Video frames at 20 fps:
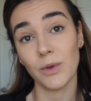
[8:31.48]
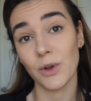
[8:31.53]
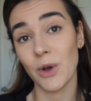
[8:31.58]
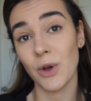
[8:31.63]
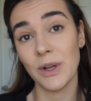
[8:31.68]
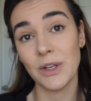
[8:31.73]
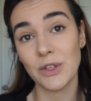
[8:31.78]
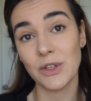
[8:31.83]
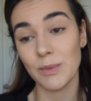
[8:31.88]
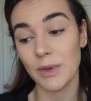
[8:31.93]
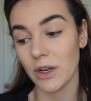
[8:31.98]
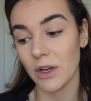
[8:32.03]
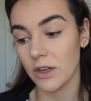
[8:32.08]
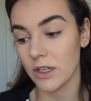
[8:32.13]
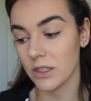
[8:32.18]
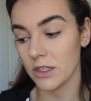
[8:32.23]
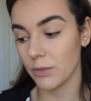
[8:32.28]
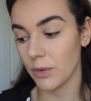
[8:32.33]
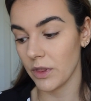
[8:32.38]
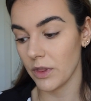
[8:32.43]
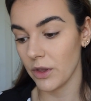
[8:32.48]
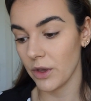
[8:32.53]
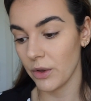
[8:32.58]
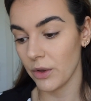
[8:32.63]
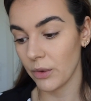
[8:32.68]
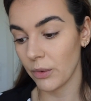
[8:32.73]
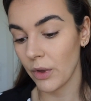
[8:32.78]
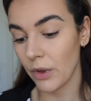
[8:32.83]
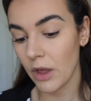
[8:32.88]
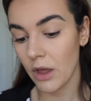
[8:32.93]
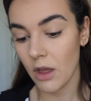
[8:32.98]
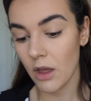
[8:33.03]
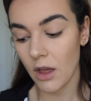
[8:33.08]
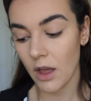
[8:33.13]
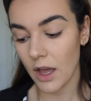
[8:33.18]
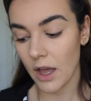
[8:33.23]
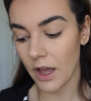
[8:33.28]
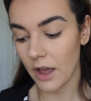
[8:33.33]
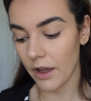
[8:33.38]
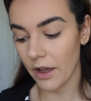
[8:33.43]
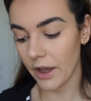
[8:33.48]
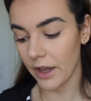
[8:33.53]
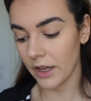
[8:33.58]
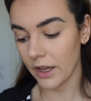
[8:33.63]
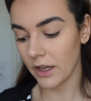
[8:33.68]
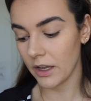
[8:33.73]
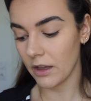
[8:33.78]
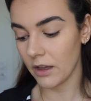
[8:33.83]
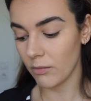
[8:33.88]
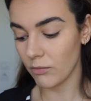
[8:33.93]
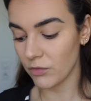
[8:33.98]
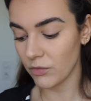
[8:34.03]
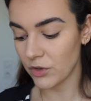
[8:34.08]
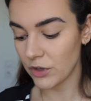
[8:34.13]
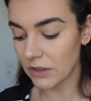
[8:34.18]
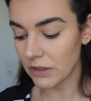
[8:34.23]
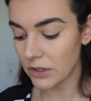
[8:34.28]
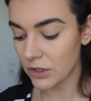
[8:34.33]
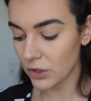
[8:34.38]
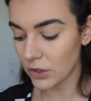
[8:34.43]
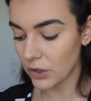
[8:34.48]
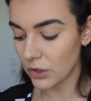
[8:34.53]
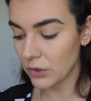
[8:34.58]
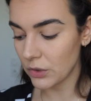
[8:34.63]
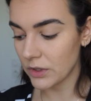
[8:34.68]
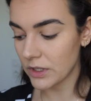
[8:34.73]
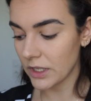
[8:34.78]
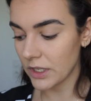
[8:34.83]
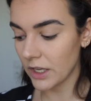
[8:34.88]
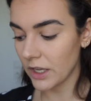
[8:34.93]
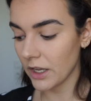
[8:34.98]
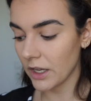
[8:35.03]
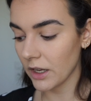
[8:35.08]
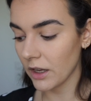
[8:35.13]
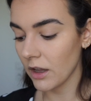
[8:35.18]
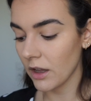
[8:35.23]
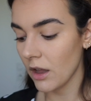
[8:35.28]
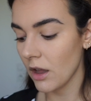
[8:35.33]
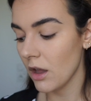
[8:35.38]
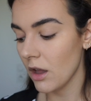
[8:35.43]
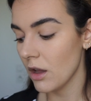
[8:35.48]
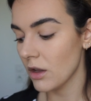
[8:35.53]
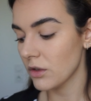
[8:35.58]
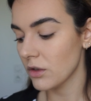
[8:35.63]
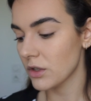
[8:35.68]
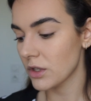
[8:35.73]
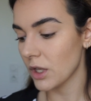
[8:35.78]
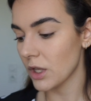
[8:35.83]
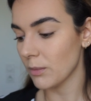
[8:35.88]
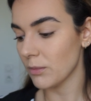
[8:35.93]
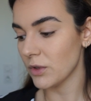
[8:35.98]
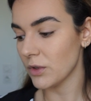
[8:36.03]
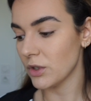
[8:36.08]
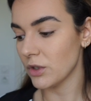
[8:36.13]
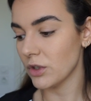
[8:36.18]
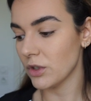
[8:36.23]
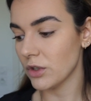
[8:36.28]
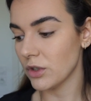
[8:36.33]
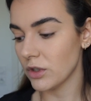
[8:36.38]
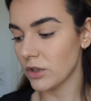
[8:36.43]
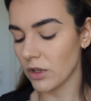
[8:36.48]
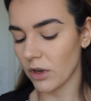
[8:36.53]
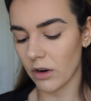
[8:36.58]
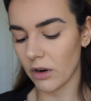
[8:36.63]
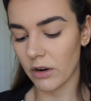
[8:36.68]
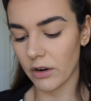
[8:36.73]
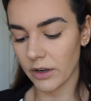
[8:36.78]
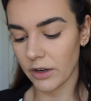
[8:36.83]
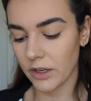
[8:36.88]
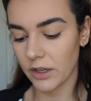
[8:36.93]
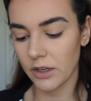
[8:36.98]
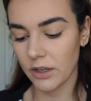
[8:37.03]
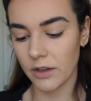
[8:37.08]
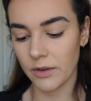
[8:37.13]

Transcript: going to be honest with you. I am just using some dark